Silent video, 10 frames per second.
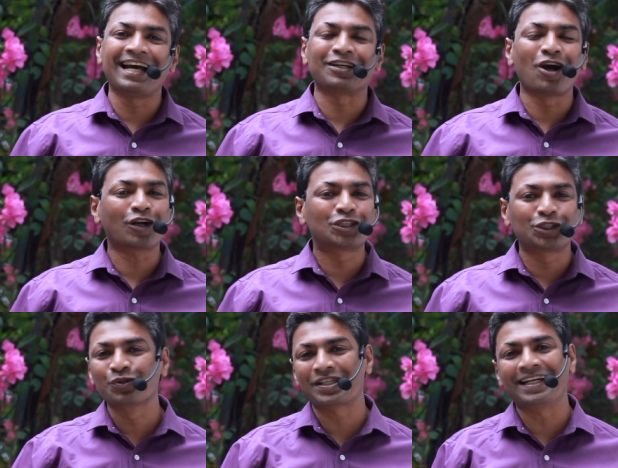and God
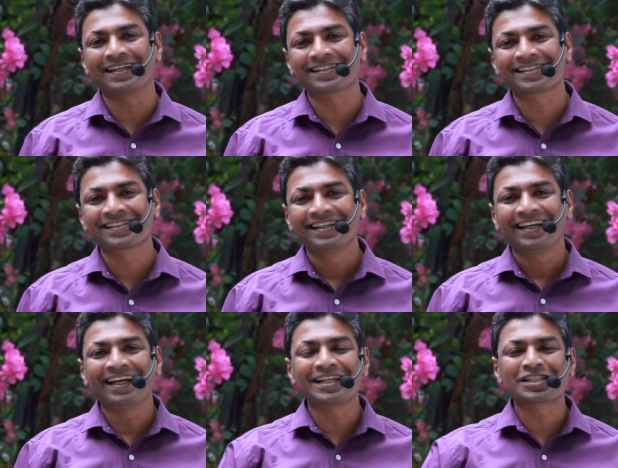choosing us?
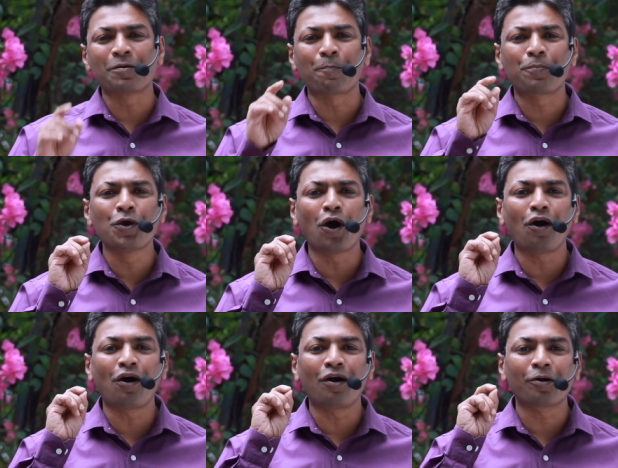It is the
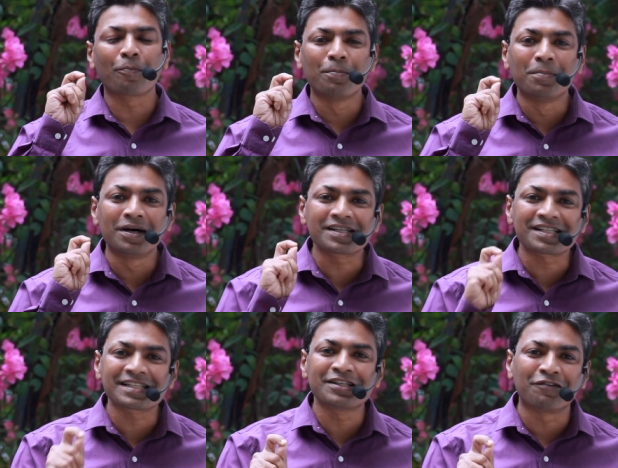pure
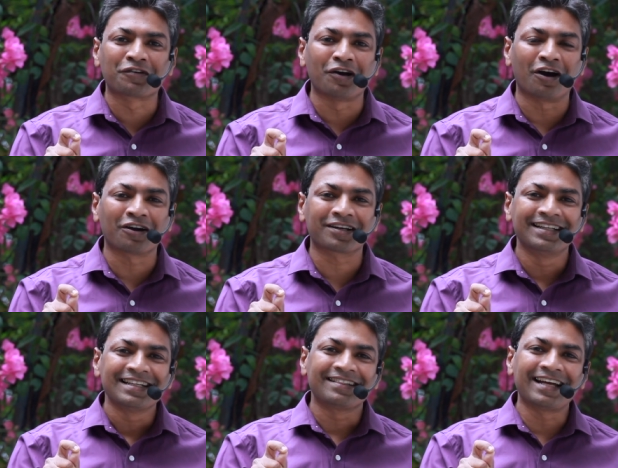mercy of God
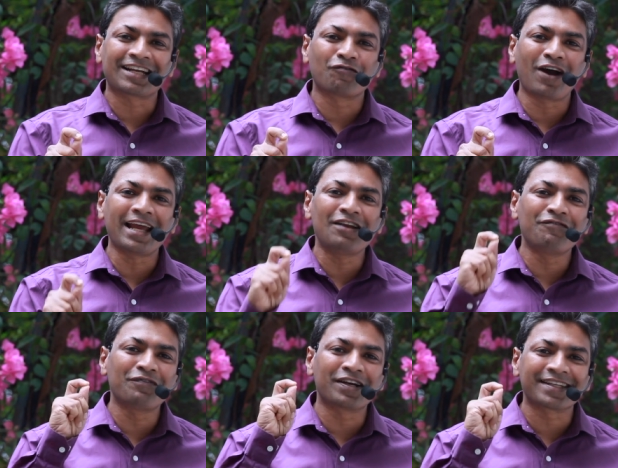that while
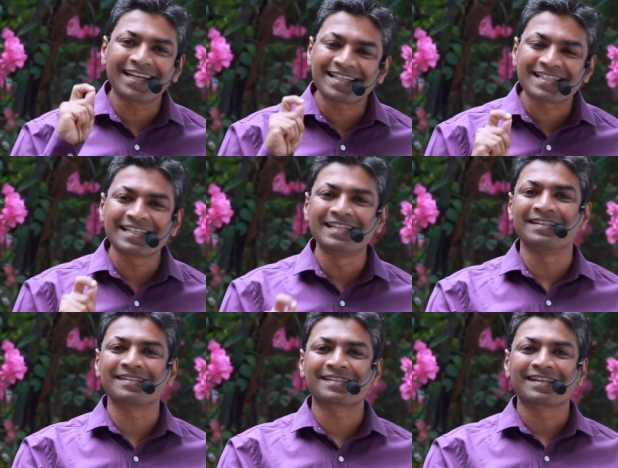we were yet
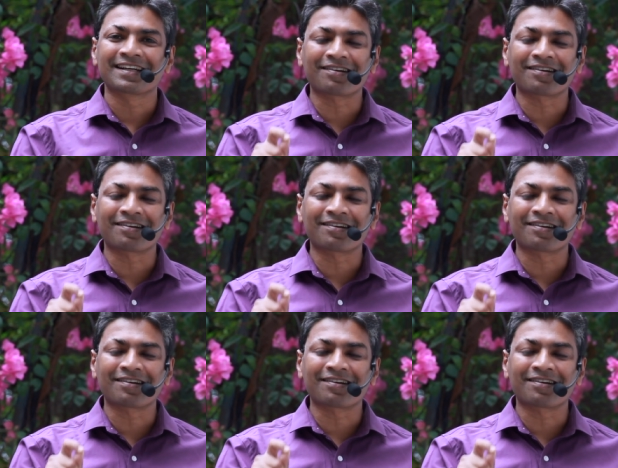sinners,